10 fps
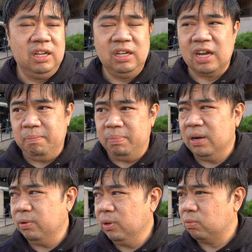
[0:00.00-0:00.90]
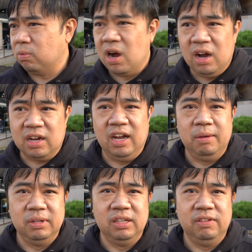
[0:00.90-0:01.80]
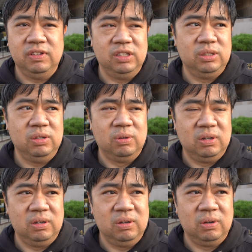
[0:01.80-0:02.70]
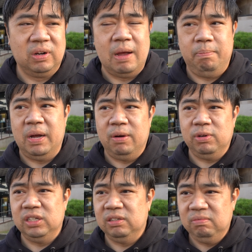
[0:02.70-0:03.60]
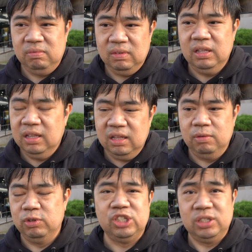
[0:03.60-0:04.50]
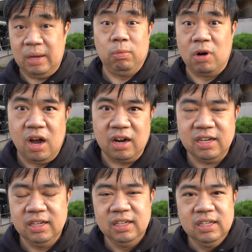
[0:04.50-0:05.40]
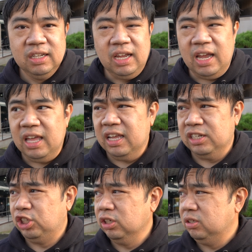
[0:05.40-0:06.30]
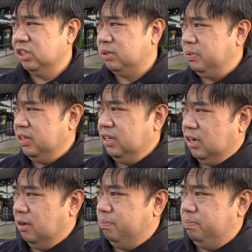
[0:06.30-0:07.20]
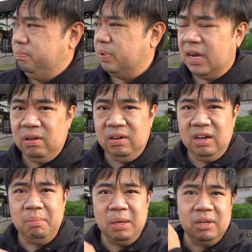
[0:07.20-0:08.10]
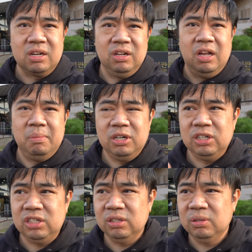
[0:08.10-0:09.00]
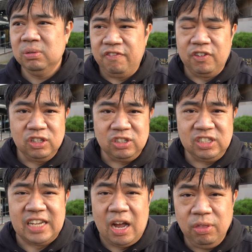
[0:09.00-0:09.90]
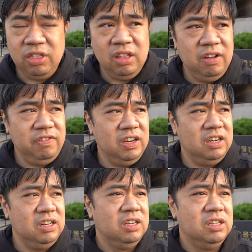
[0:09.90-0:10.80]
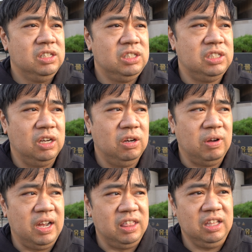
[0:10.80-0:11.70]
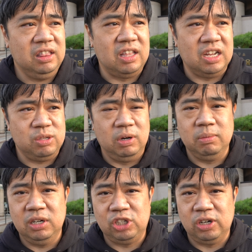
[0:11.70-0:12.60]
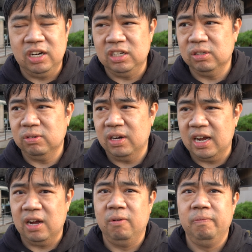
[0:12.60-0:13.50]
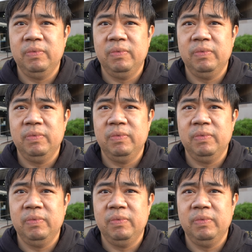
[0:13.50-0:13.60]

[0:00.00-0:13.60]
Gatbawi Rock, I believe is, or Gatbawi, which is a rock, and that should just be about maybe a kilometer or two further south of here. So I think that's what I'm going to try to do now.